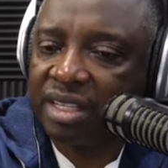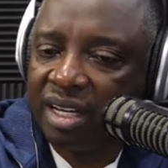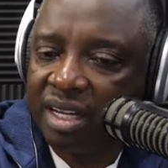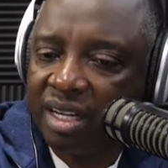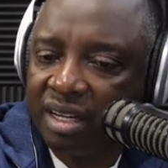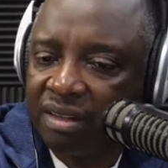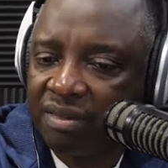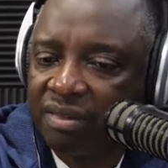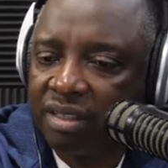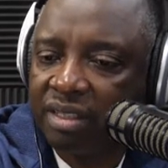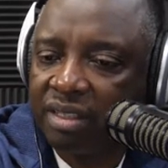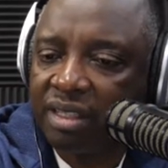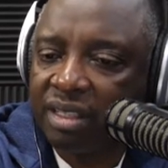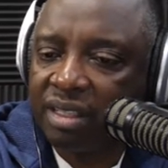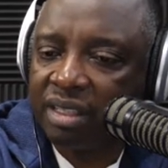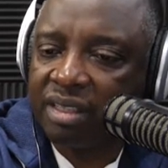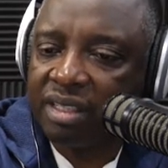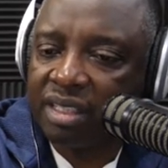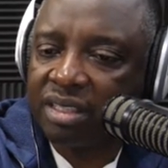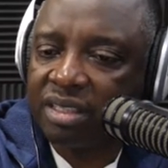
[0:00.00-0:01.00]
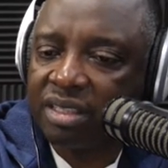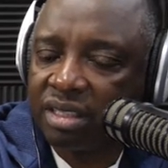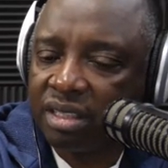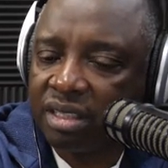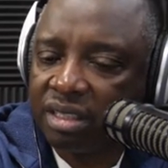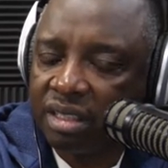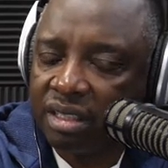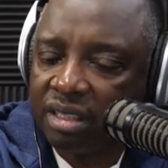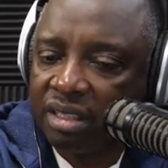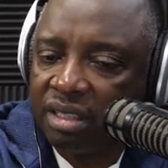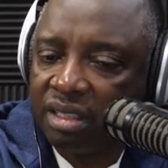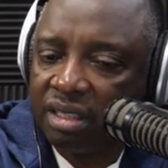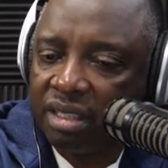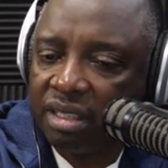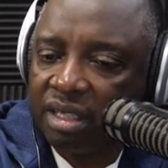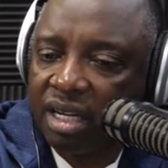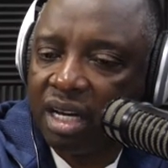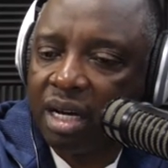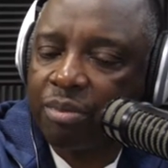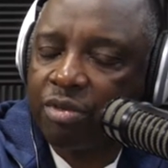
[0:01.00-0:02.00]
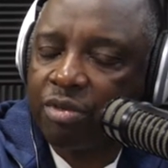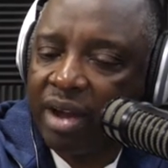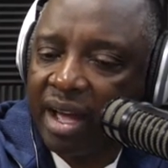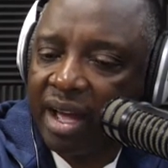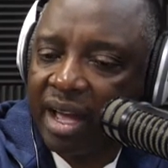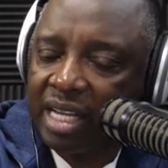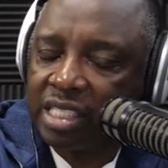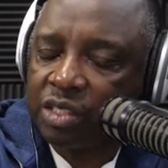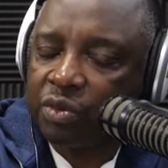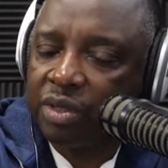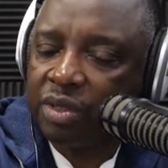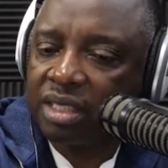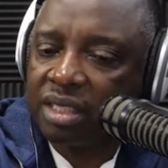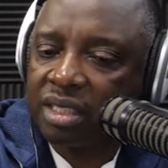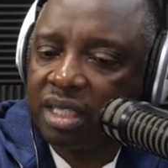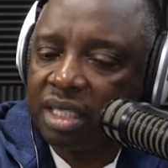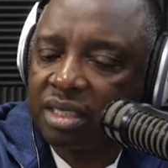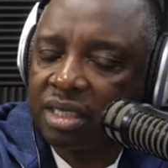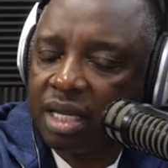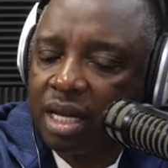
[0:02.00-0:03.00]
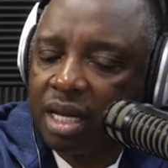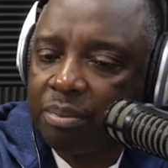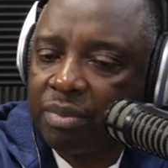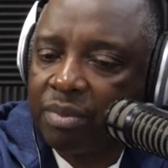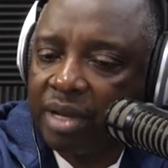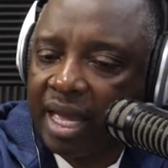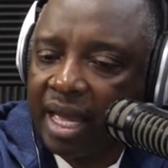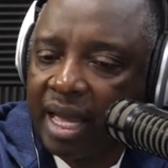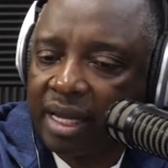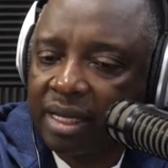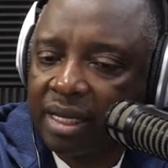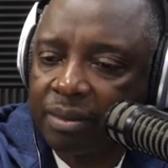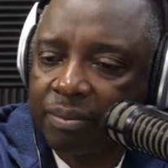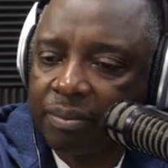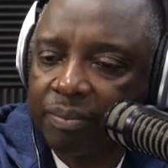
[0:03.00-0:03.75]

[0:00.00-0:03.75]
of this uprise when it does come back,